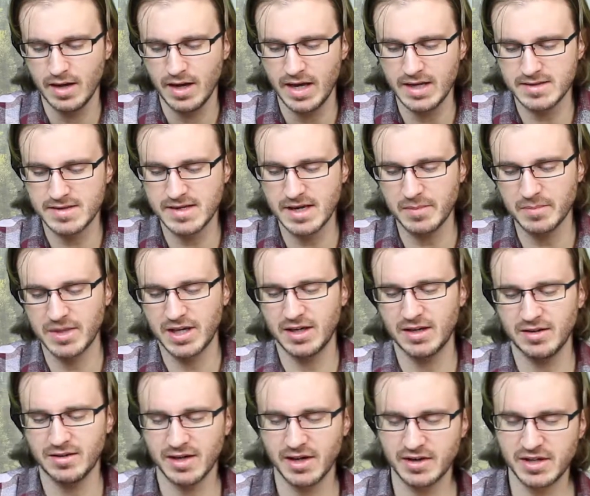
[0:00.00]
It's something,
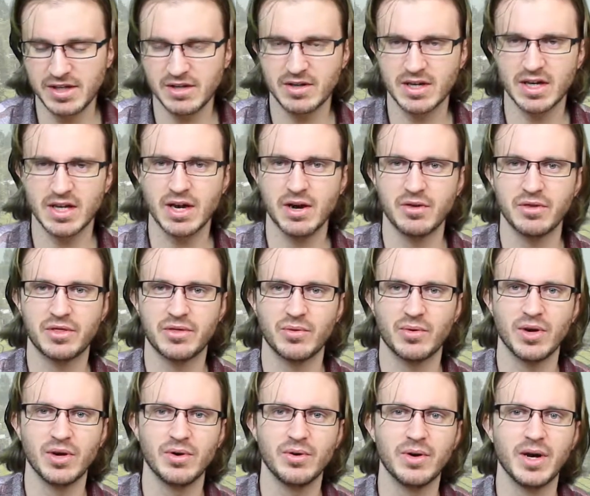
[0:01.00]
you know, you could go
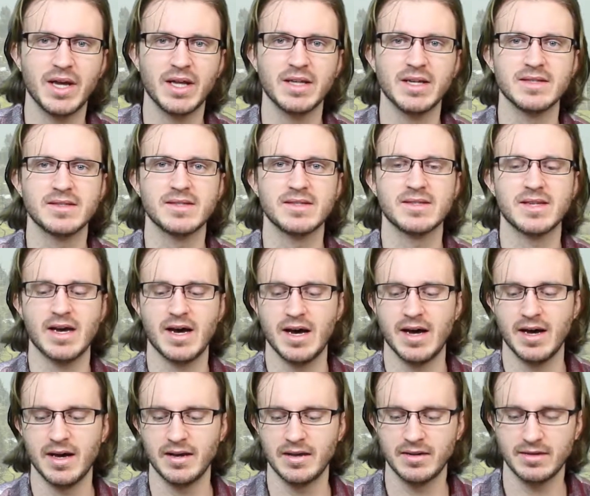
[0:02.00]
through, and it's
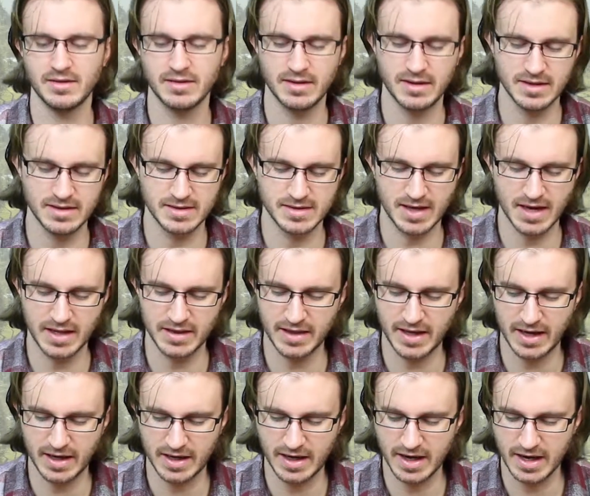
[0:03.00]
got
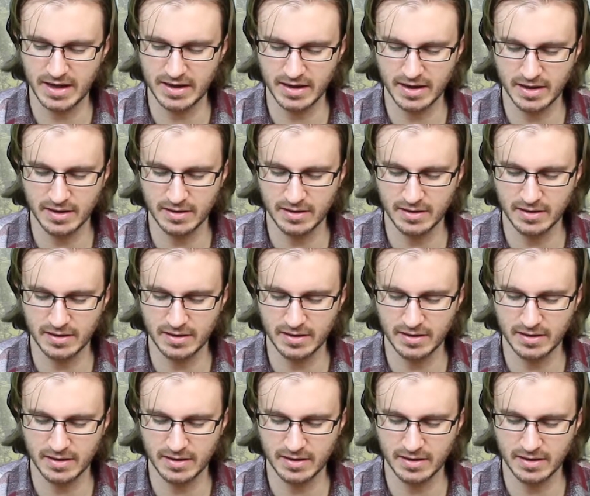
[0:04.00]
that kind